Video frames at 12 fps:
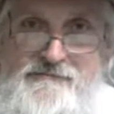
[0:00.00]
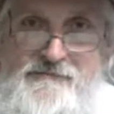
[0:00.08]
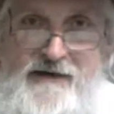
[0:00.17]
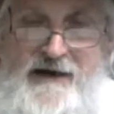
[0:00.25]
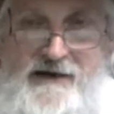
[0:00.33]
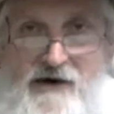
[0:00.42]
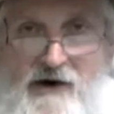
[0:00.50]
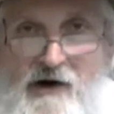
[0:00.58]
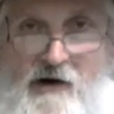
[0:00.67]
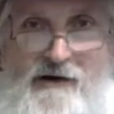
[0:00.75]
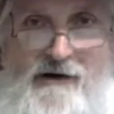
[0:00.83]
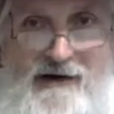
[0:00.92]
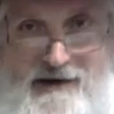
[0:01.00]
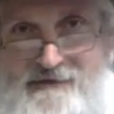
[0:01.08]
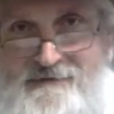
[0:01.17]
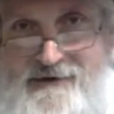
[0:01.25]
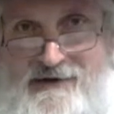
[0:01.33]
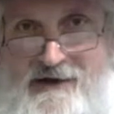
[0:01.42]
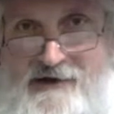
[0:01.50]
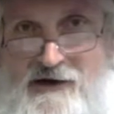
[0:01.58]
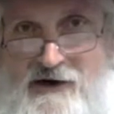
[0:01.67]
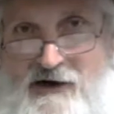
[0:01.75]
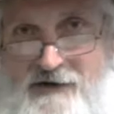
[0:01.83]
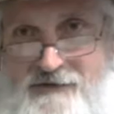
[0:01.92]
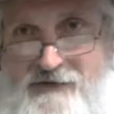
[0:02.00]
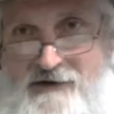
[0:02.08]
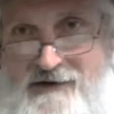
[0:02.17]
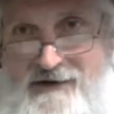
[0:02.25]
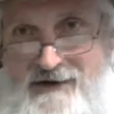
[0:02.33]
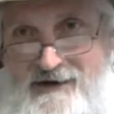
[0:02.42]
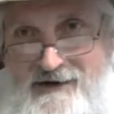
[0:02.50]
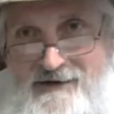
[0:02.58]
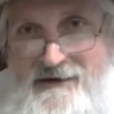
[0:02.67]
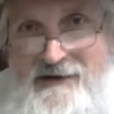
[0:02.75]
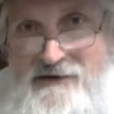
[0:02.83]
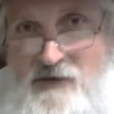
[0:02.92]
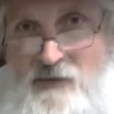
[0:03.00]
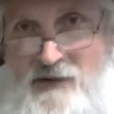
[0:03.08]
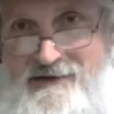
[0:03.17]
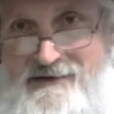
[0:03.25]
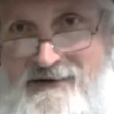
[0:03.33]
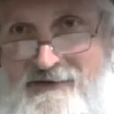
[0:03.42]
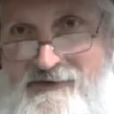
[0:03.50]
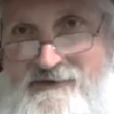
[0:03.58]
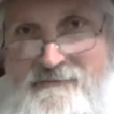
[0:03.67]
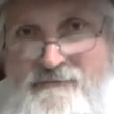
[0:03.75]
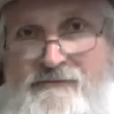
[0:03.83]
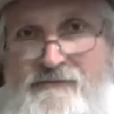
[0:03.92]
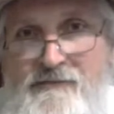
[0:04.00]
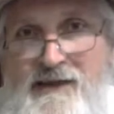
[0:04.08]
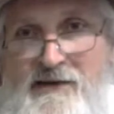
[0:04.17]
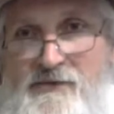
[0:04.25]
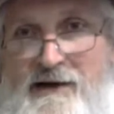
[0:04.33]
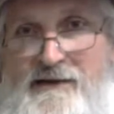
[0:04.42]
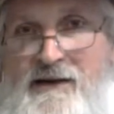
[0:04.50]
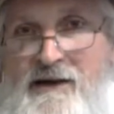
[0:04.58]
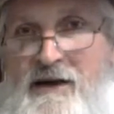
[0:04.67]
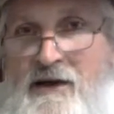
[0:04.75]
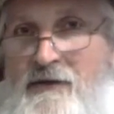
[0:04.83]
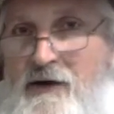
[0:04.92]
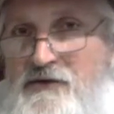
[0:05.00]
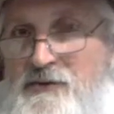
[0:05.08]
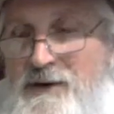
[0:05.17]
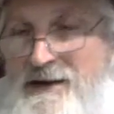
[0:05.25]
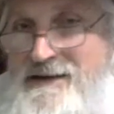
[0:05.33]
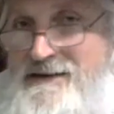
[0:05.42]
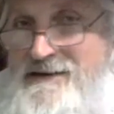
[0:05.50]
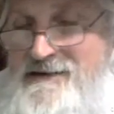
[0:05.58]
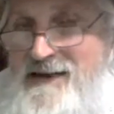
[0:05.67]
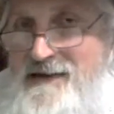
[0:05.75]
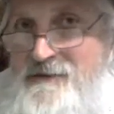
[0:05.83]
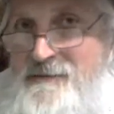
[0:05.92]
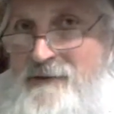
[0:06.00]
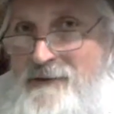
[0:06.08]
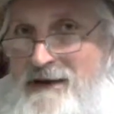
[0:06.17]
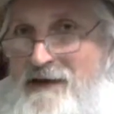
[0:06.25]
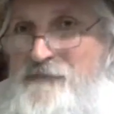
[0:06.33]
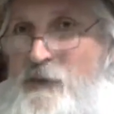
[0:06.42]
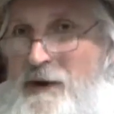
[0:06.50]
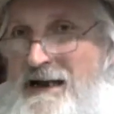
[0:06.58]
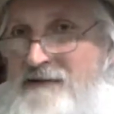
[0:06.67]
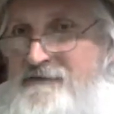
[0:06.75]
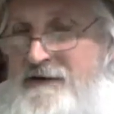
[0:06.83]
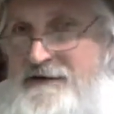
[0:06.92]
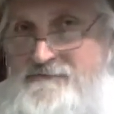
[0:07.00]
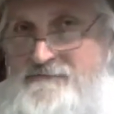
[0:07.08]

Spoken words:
I call heaven and earth today to witness. Guess what? Those witnesses have to be around forever.